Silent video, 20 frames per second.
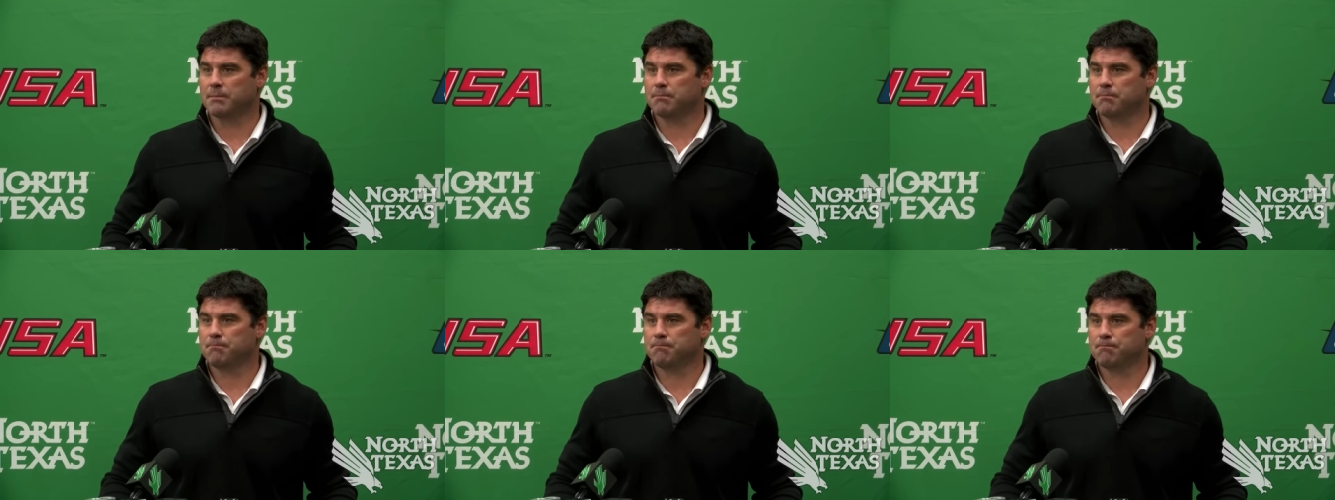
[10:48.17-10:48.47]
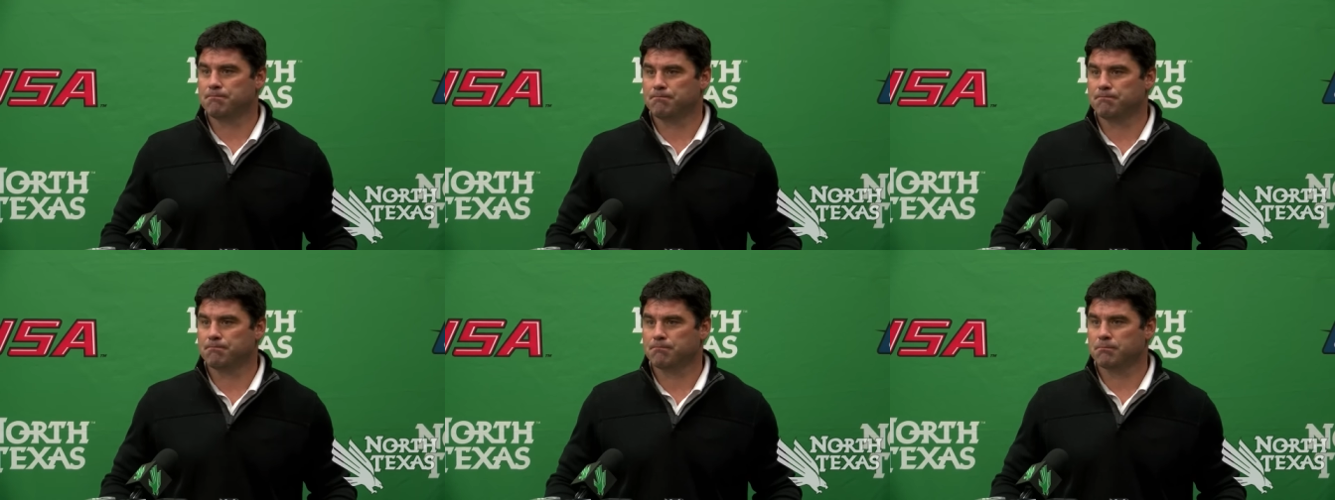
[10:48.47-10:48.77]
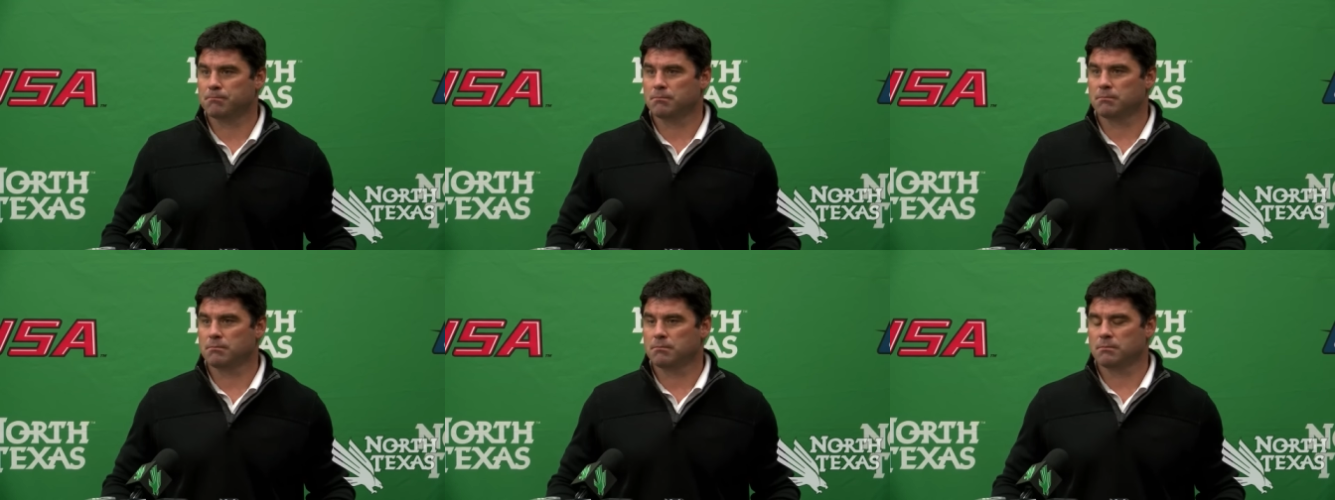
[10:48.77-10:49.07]

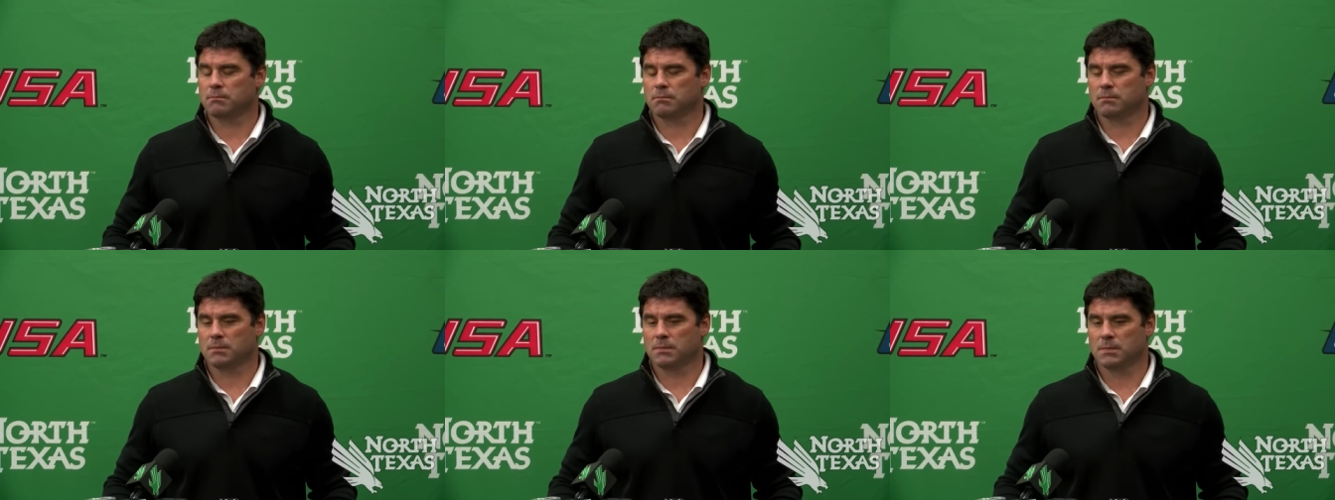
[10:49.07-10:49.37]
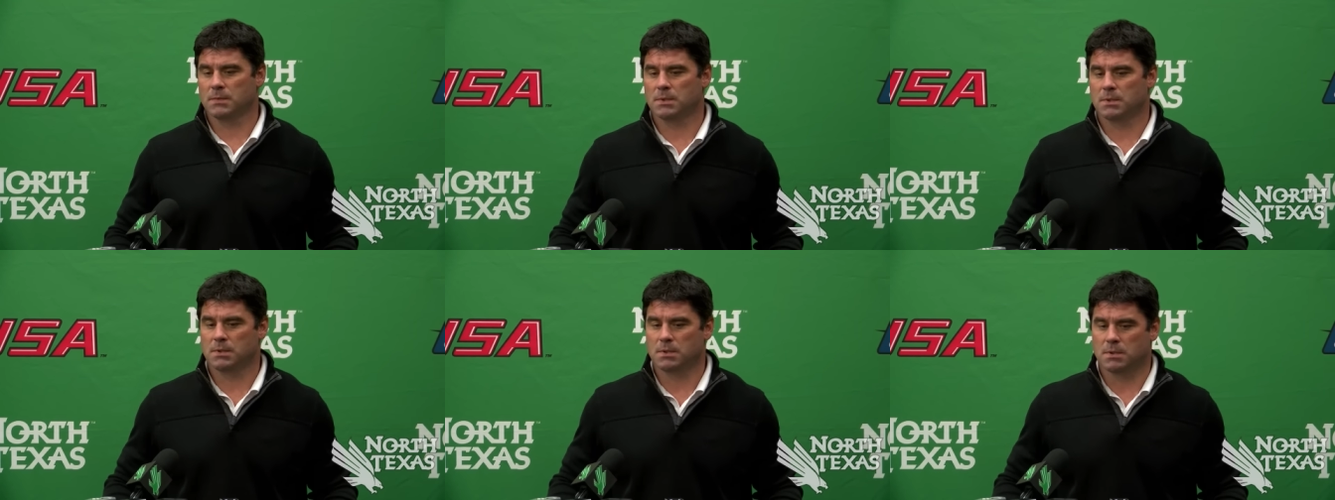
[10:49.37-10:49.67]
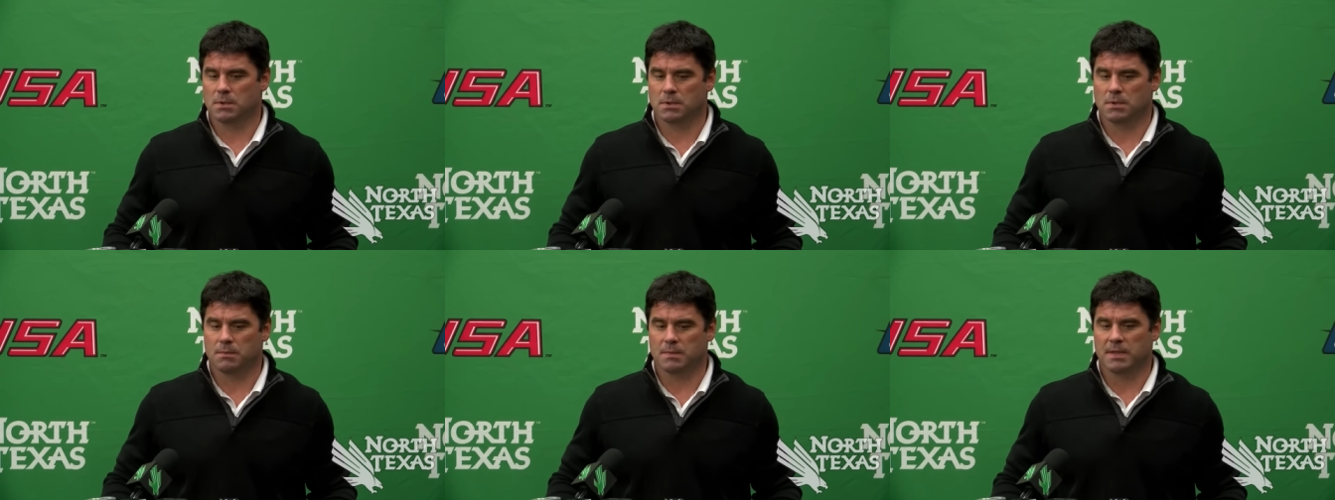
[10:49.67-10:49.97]

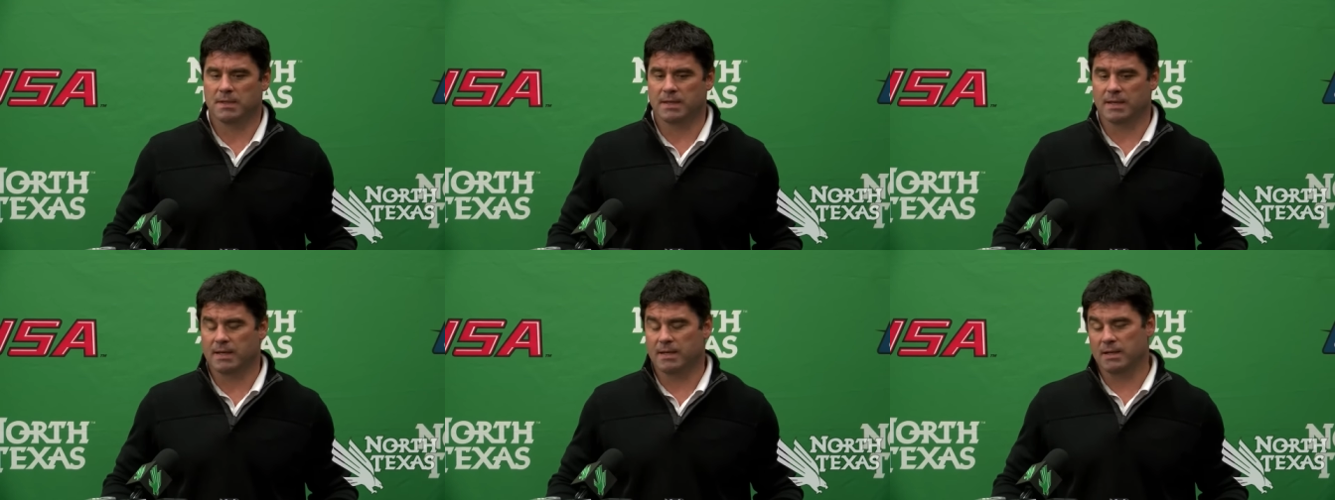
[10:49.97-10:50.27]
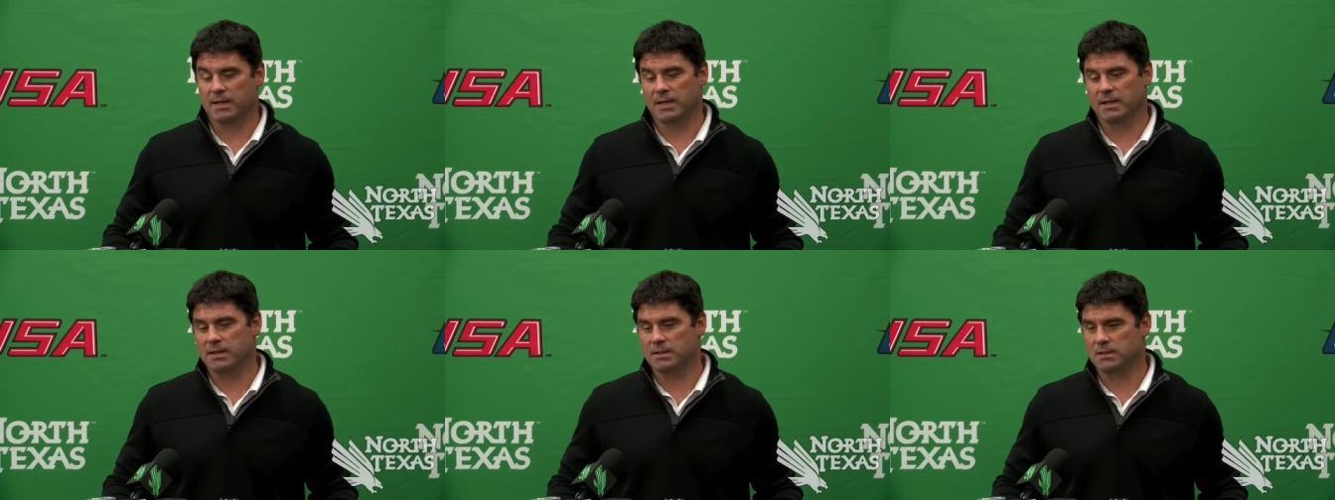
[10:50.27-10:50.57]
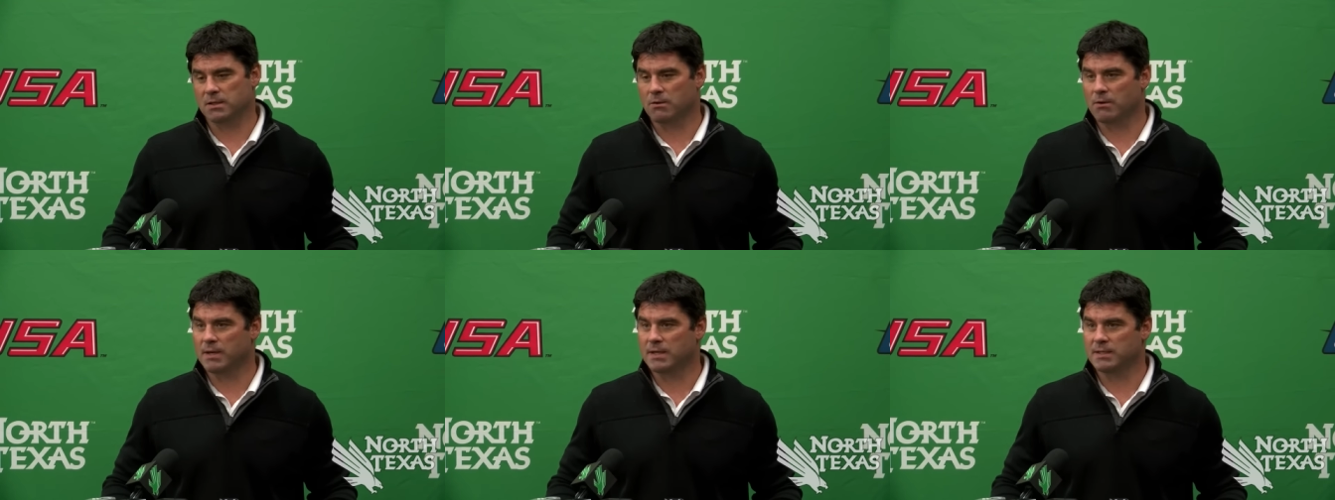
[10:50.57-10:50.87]
and, and he does
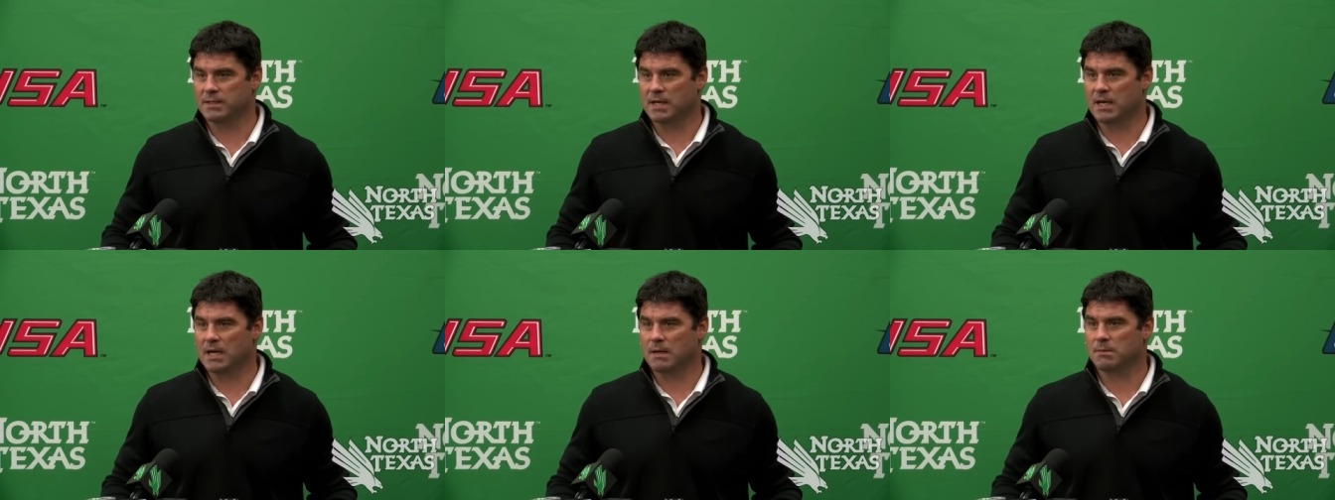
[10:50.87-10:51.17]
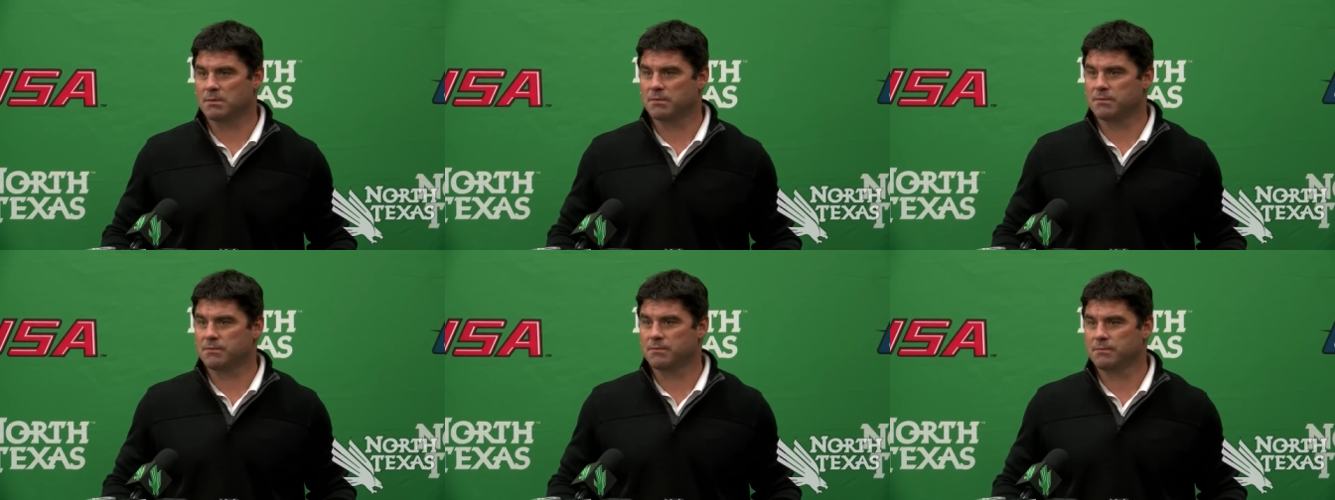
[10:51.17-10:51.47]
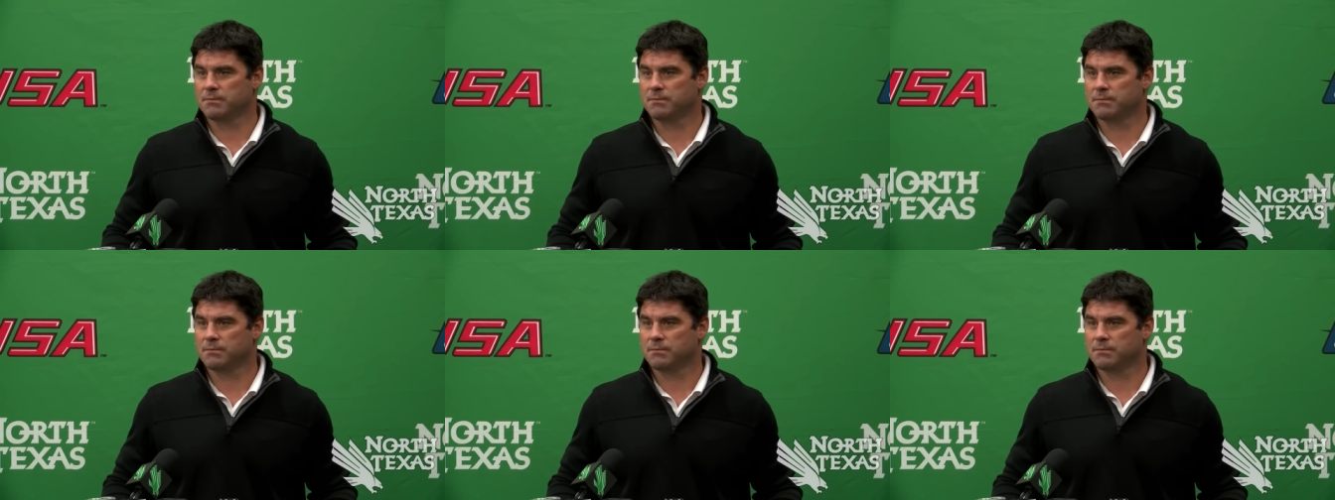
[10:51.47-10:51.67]
a great job of,